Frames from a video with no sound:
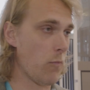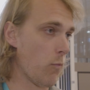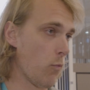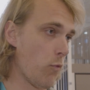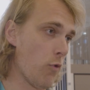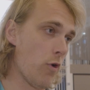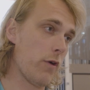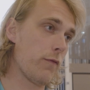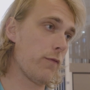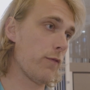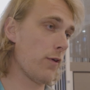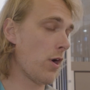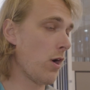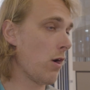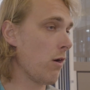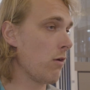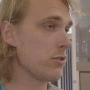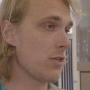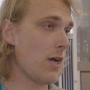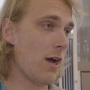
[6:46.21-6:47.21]

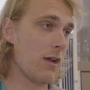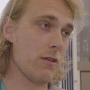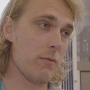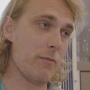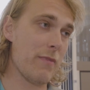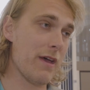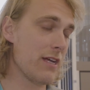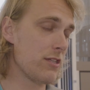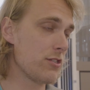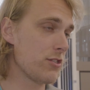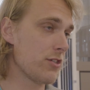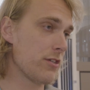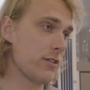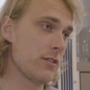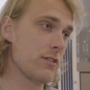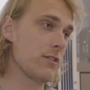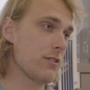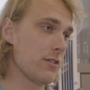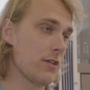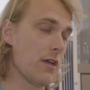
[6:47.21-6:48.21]
workflows,
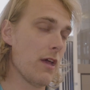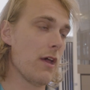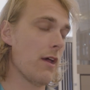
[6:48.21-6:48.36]
automations,